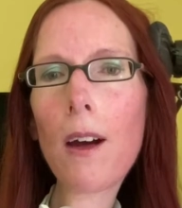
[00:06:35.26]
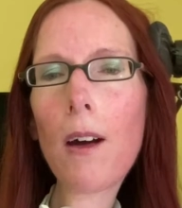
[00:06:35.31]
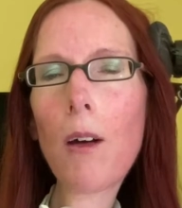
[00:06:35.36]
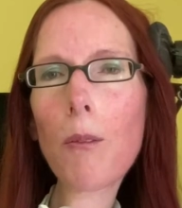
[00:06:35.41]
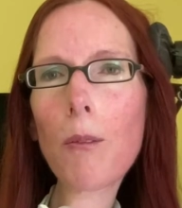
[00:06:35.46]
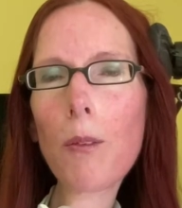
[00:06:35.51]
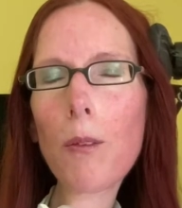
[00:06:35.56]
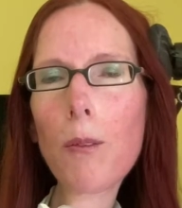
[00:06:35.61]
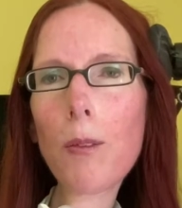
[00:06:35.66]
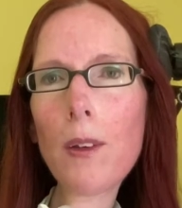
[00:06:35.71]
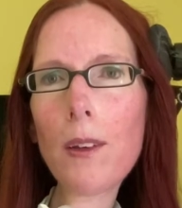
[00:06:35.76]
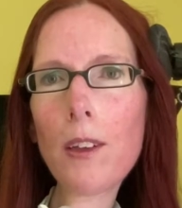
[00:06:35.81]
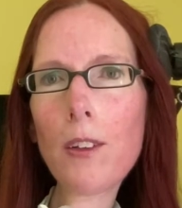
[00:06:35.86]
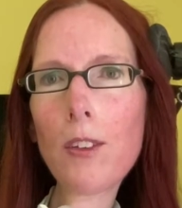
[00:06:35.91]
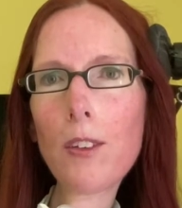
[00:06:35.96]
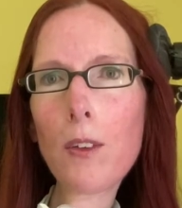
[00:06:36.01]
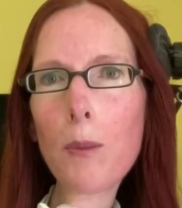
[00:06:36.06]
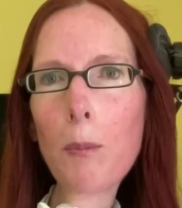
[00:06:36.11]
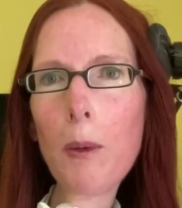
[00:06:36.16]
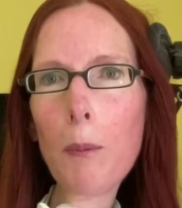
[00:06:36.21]
religious
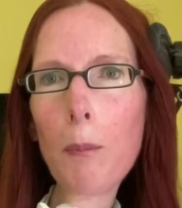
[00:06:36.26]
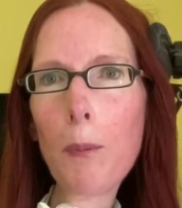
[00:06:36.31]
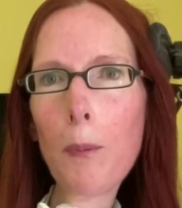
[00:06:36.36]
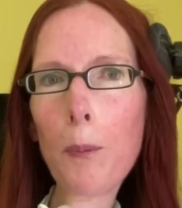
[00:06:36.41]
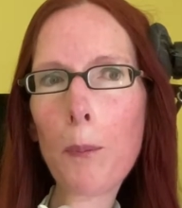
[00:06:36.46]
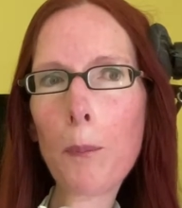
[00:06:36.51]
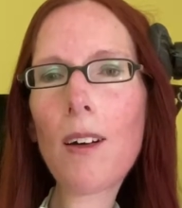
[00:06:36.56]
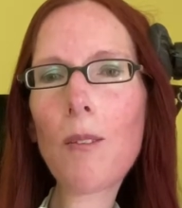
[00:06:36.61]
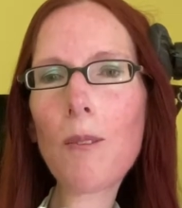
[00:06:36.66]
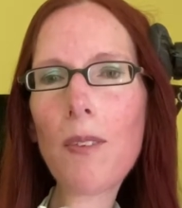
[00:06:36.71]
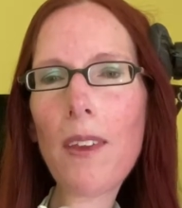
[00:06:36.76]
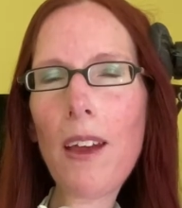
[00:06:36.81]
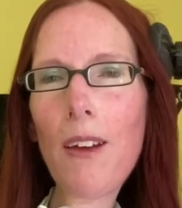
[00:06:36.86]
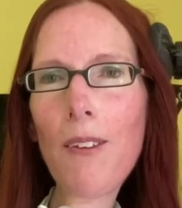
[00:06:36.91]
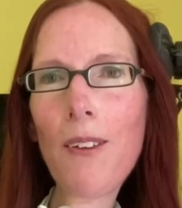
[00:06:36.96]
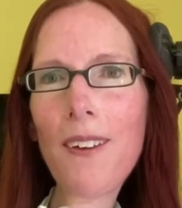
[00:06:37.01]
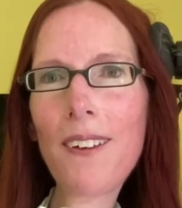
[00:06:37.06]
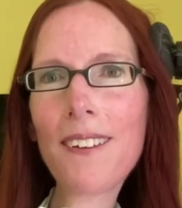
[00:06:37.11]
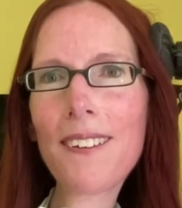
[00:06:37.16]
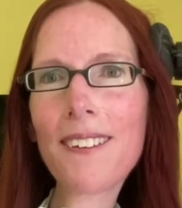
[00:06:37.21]
people. They're
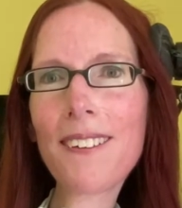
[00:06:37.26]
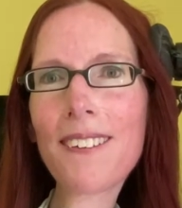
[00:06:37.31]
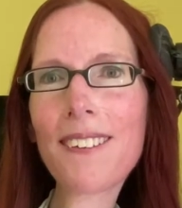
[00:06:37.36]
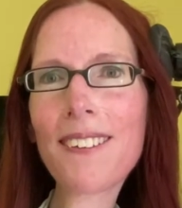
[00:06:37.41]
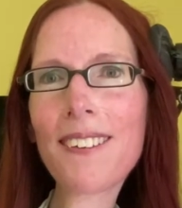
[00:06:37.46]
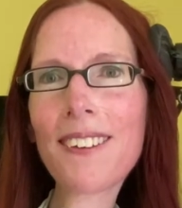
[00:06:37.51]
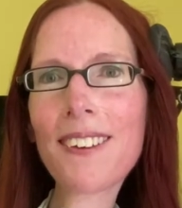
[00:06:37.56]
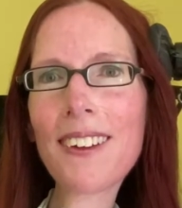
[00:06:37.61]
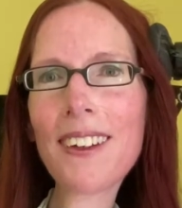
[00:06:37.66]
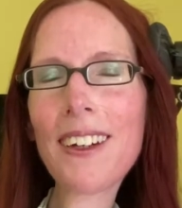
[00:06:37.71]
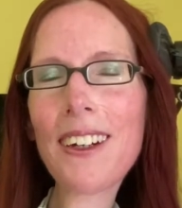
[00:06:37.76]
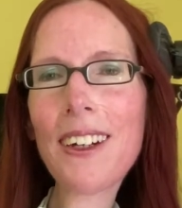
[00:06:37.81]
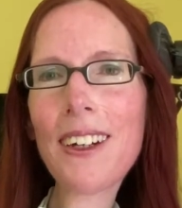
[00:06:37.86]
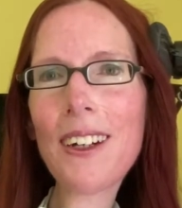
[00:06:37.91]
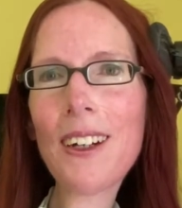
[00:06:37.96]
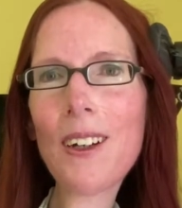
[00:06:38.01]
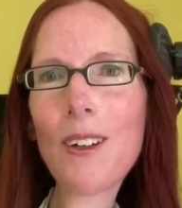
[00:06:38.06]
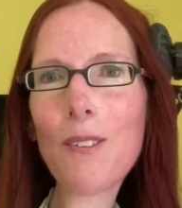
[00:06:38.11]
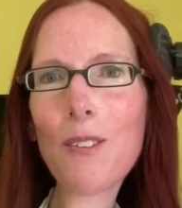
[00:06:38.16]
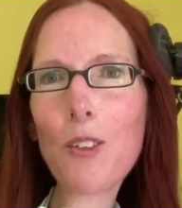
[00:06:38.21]

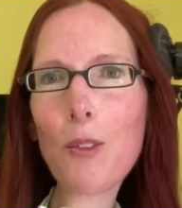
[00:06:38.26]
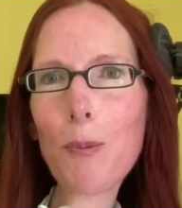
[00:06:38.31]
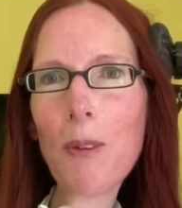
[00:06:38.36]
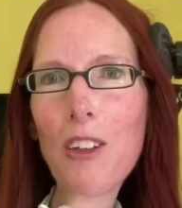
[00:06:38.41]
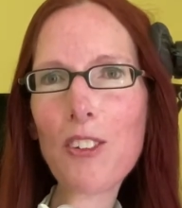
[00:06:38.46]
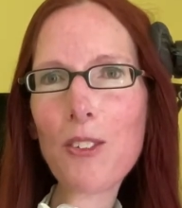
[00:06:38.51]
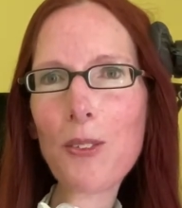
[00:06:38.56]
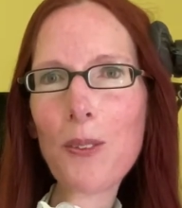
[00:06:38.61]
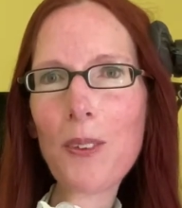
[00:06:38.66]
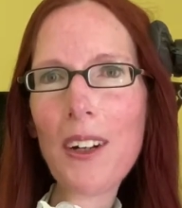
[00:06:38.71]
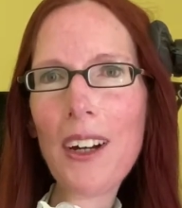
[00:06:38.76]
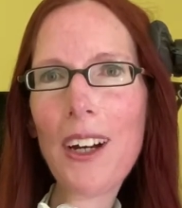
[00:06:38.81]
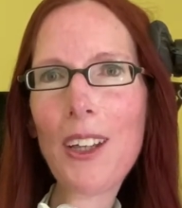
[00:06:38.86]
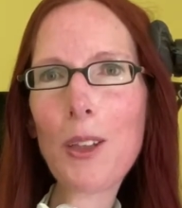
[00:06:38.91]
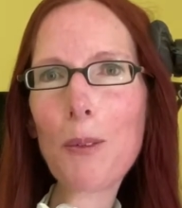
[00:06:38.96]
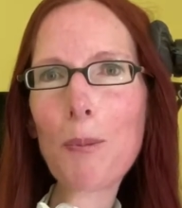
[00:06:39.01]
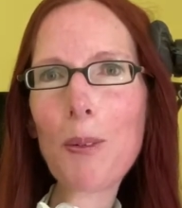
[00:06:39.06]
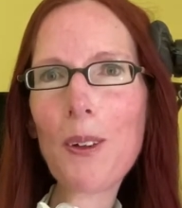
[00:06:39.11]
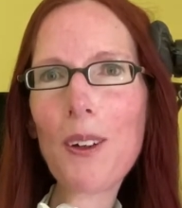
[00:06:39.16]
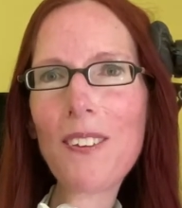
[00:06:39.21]
a special kind of
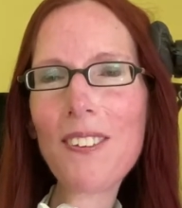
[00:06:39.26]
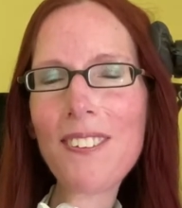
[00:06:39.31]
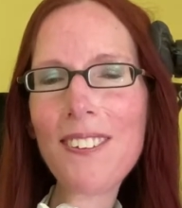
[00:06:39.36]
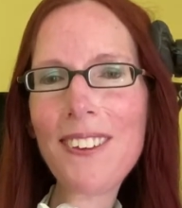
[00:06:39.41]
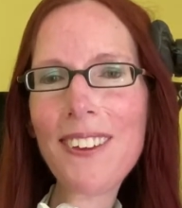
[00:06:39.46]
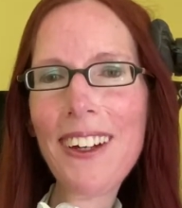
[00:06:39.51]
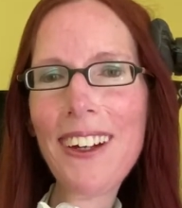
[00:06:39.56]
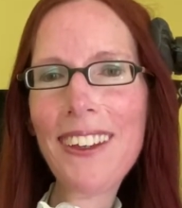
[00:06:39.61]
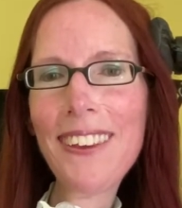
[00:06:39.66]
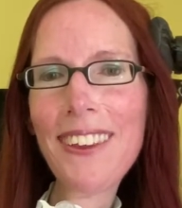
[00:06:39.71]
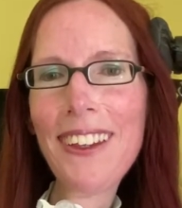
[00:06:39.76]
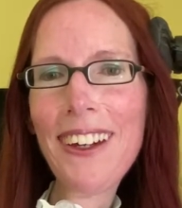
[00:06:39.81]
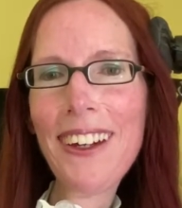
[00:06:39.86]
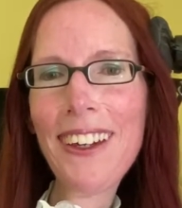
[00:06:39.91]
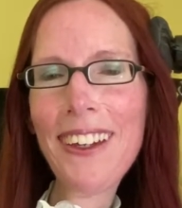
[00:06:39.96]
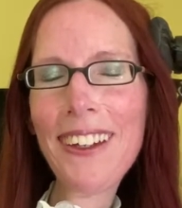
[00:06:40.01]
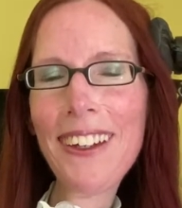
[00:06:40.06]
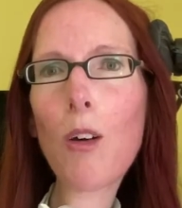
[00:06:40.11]
person, aren't they?